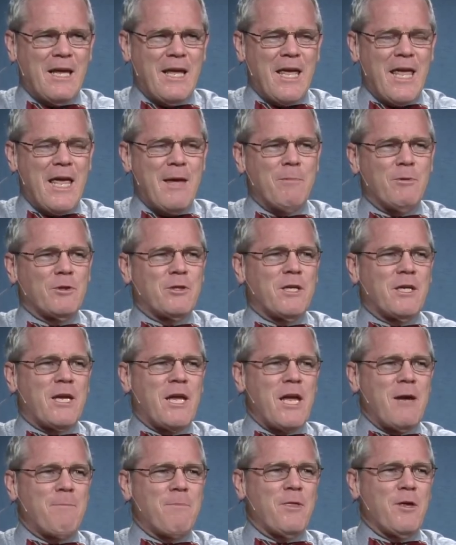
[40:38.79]
able to
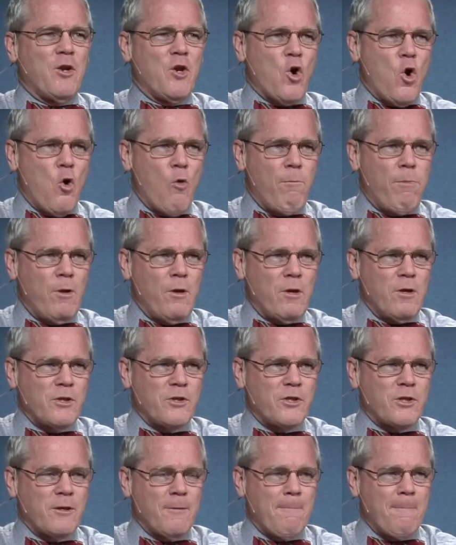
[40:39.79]
keep the
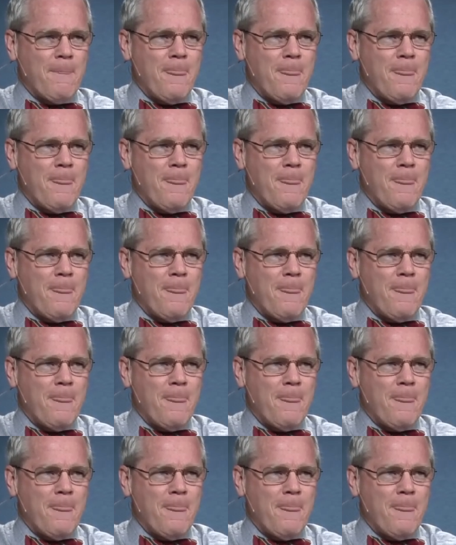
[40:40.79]
nobles,